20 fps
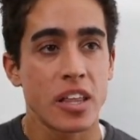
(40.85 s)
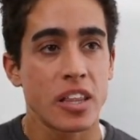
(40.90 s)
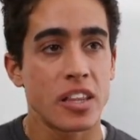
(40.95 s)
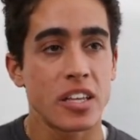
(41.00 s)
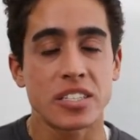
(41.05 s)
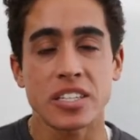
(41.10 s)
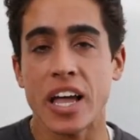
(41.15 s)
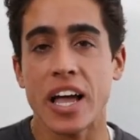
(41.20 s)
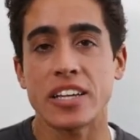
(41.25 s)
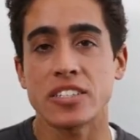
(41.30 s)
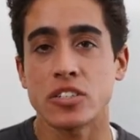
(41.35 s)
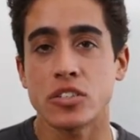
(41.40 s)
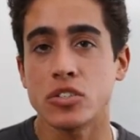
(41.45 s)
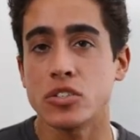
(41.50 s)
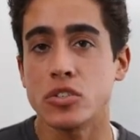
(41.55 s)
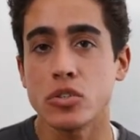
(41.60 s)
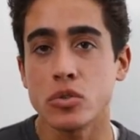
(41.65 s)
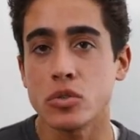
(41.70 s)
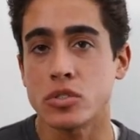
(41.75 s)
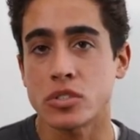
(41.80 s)
this has
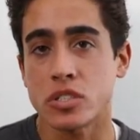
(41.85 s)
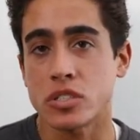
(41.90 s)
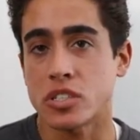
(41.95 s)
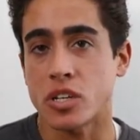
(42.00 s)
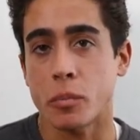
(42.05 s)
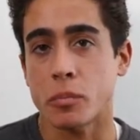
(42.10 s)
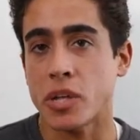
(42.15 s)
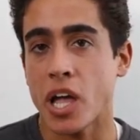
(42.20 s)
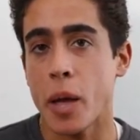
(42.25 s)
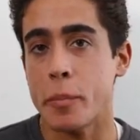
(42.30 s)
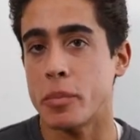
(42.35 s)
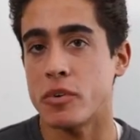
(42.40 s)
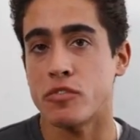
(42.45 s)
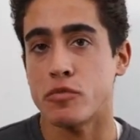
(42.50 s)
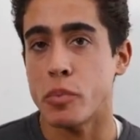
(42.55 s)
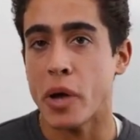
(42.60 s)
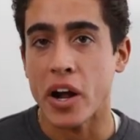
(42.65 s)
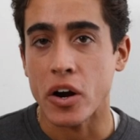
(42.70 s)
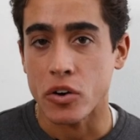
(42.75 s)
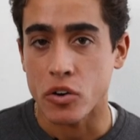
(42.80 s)
induced some type
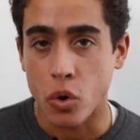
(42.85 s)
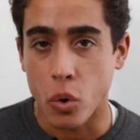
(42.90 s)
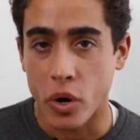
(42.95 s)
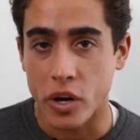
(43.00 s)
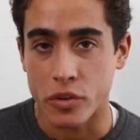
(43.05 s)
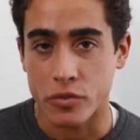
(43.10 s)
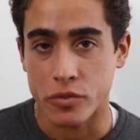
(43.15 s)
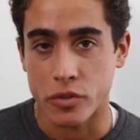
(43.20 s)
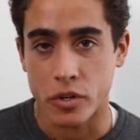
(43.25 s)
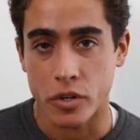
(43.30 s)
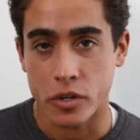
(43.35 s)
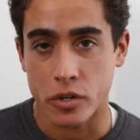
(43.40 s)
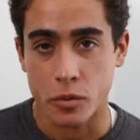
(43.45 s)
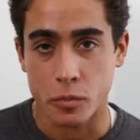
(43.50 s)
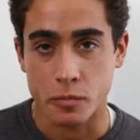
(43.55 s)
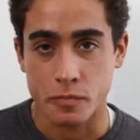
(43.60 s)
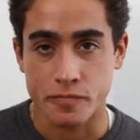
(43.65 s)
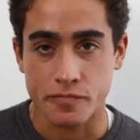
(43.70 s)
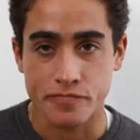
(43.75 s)
of paranoia for her.